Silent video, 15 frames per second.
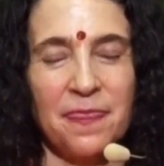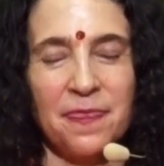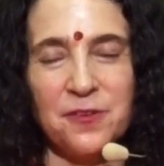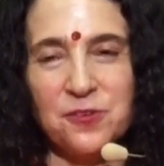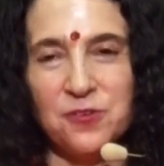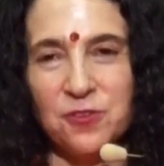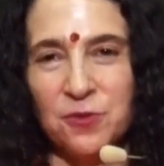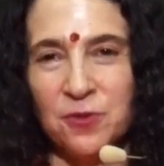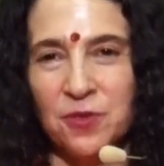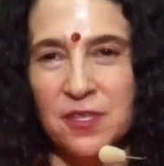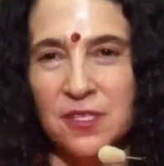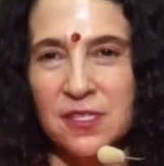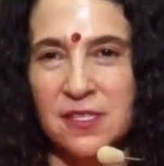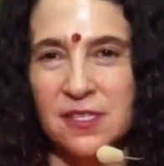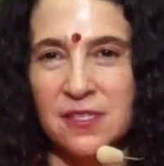The
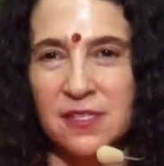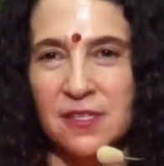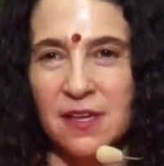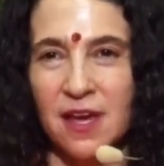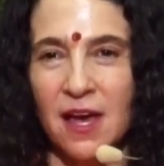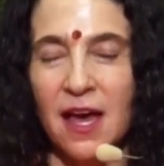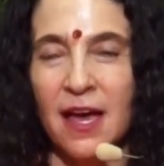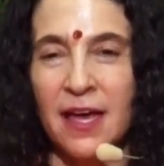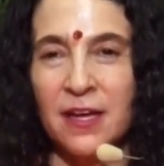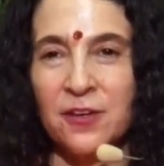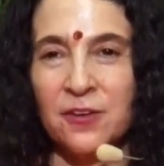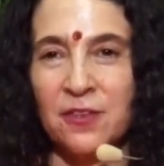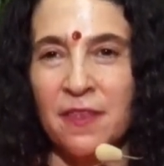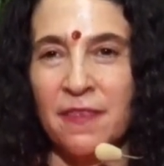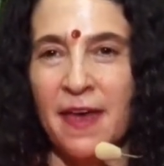truth is
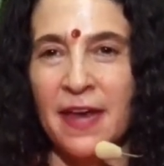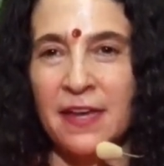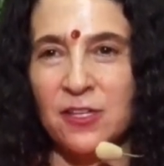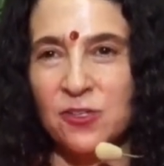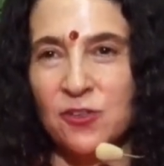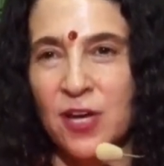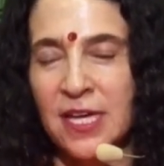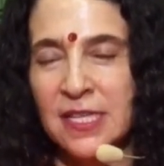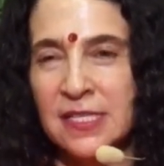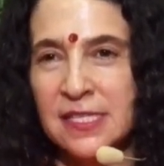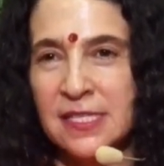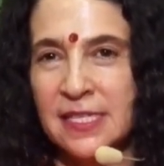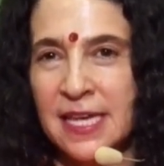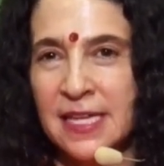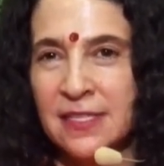higher than that. It
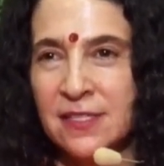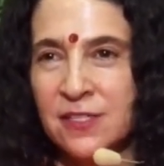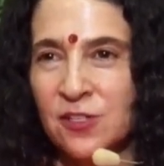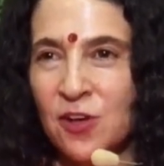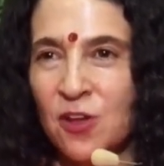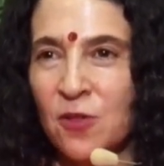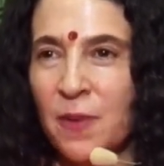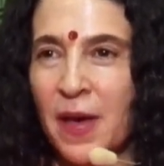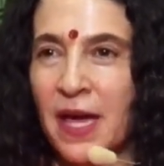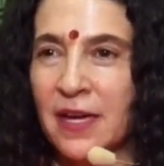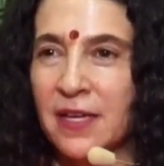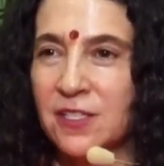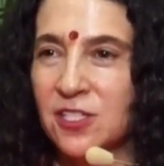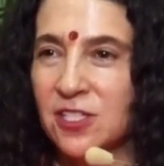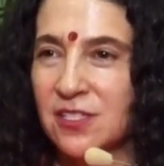transcends all
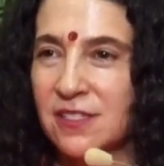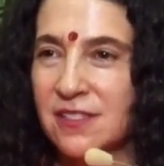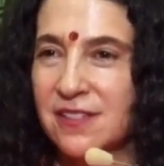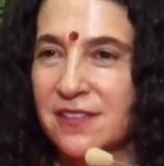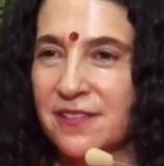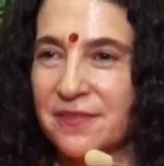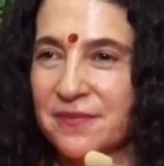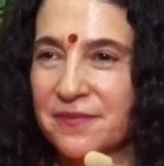packages.